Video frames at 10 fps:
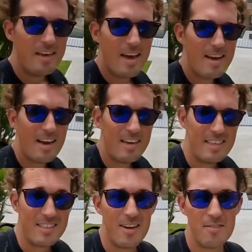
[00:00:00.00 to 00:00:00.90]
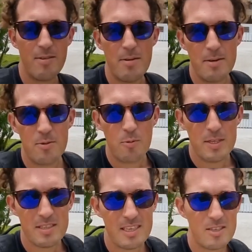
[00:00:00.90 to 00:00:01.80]
Guyana is not very
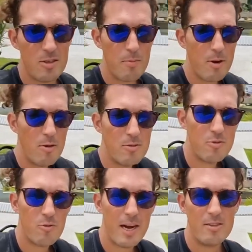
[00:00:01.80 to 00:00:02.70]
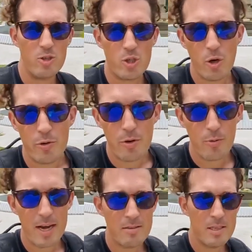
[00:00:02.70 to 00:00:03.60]
touristic, so I'm going to try to show you
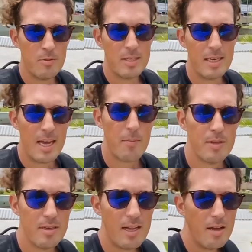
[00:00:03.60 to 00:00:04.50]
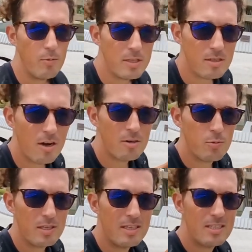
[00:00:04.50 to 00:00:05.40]
around here in the capital, and we start
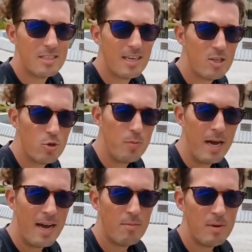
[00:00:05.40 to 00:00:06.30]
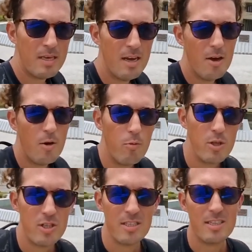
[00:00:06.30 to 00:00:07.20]
with this statue behind me,
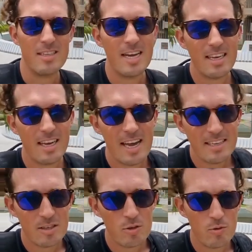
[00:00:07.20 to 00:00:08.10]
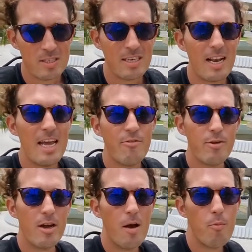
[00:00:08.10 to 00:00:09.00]
which is dedicated to a
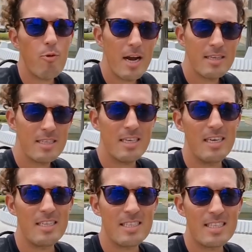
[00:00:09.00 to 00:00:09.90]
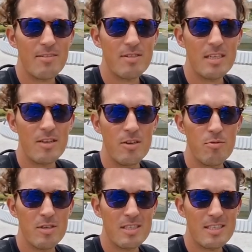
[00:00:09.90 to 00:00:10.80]
slavery uprising in
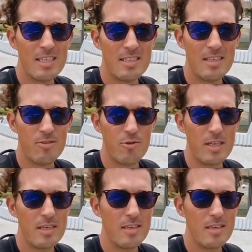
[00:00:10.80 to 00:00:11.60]
1763.